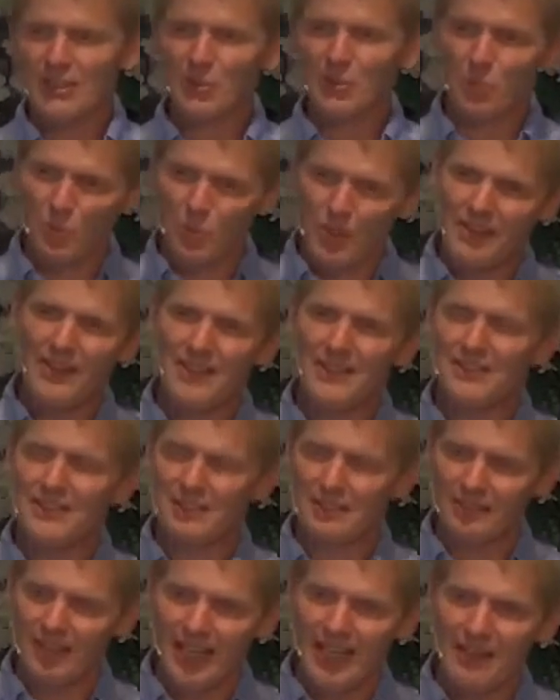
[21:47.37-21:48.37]
with his
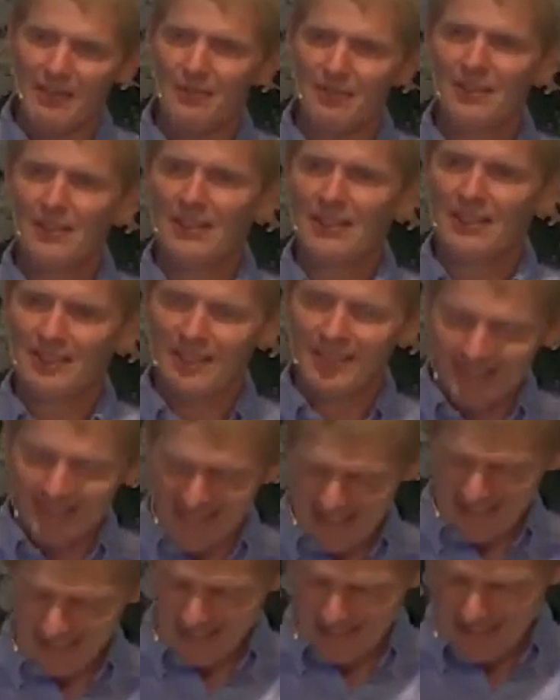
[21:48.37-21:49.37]
life,
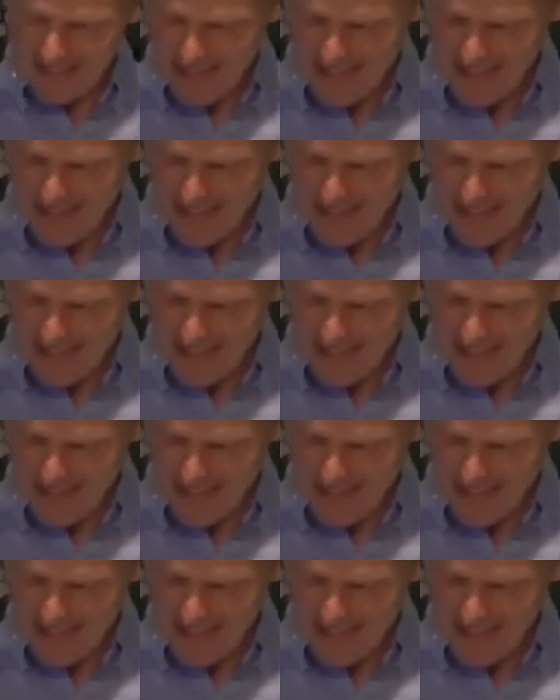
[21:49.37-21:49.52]
death, and